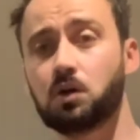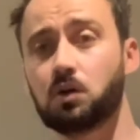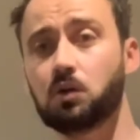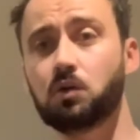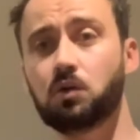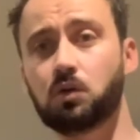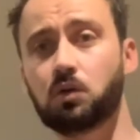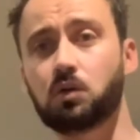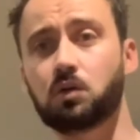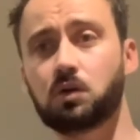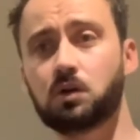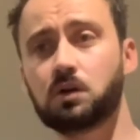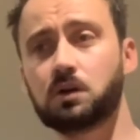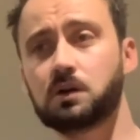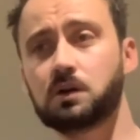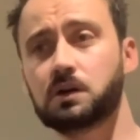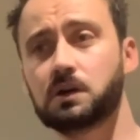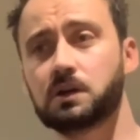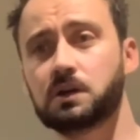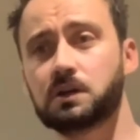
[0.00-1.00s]

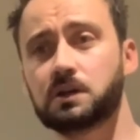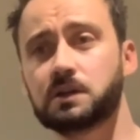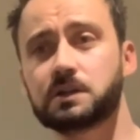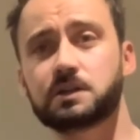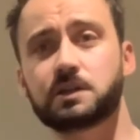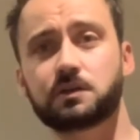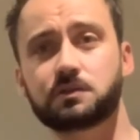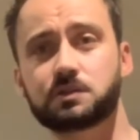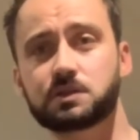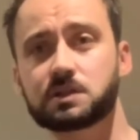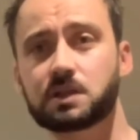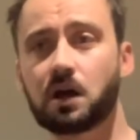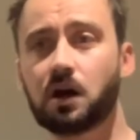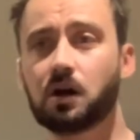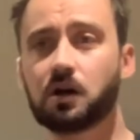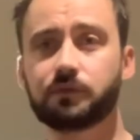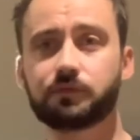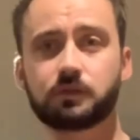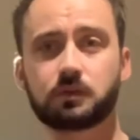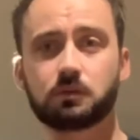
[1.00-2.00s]
or, you know, just
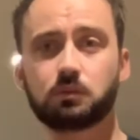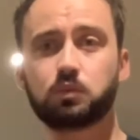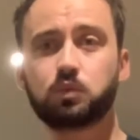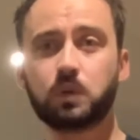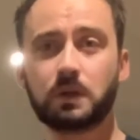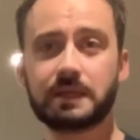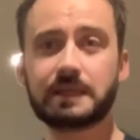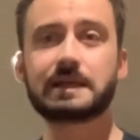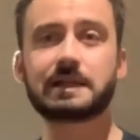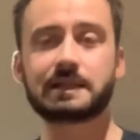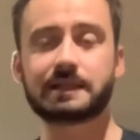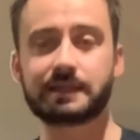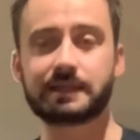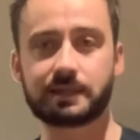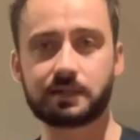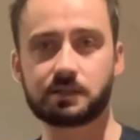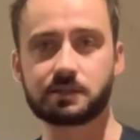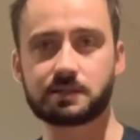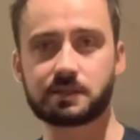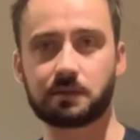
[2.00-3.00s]
half the weekly
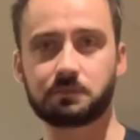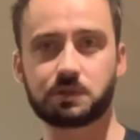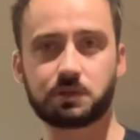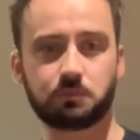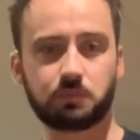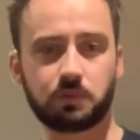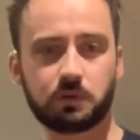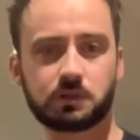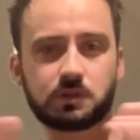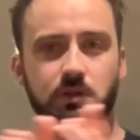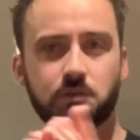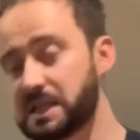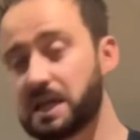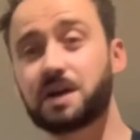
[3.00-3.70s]
consumption would.